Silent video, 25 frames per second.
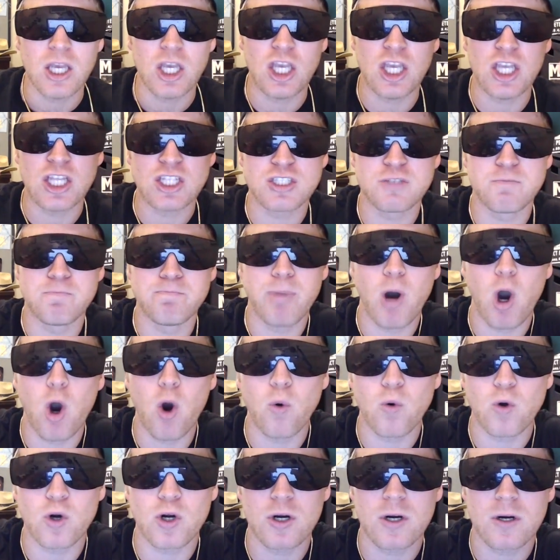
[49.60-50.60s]
It's
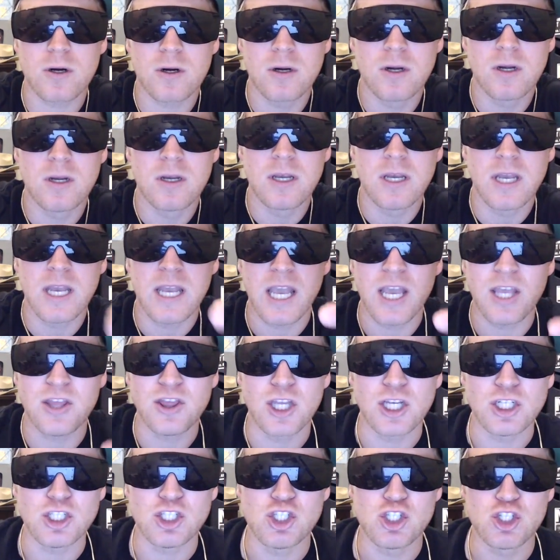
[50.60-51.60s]
poker. And
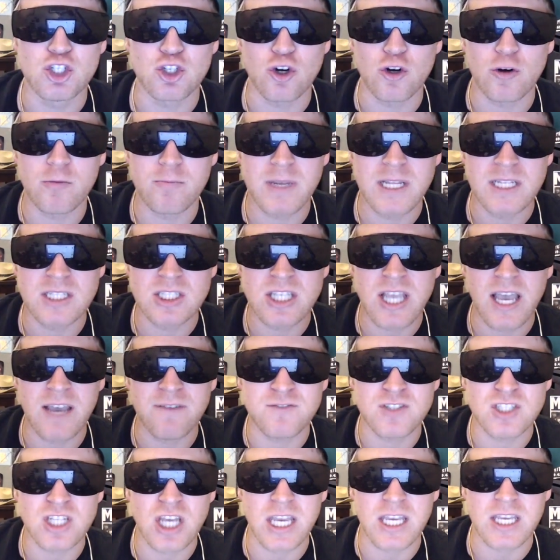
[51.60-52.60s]
the Germans
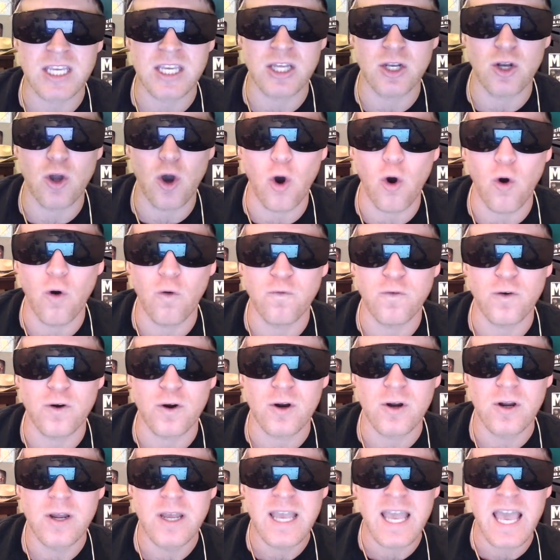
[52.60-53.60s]
have taken over.
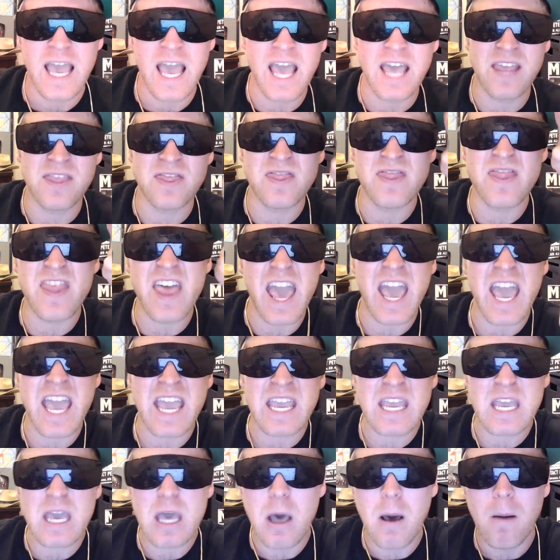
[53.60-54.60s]
And
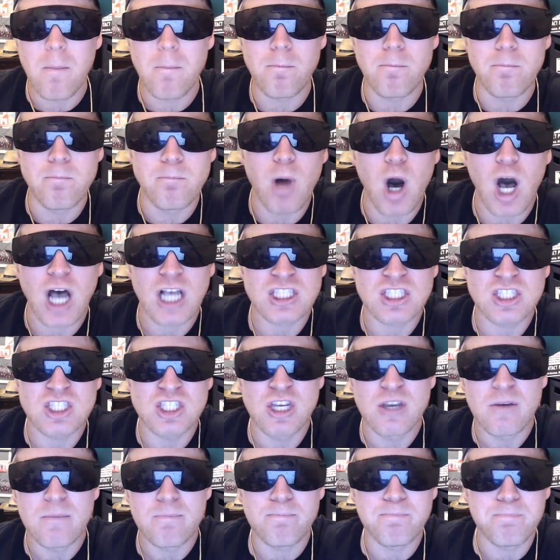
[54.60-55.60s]
they must
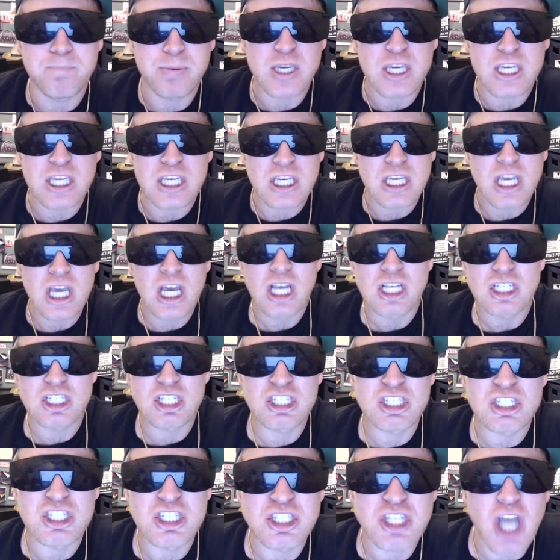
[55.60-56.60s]
be
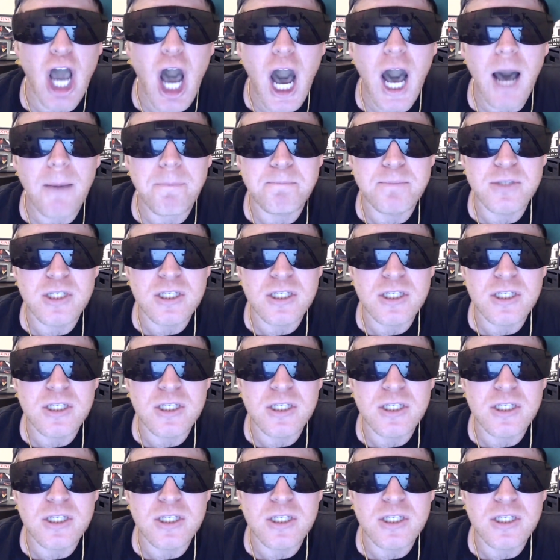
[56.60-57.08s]
stopped!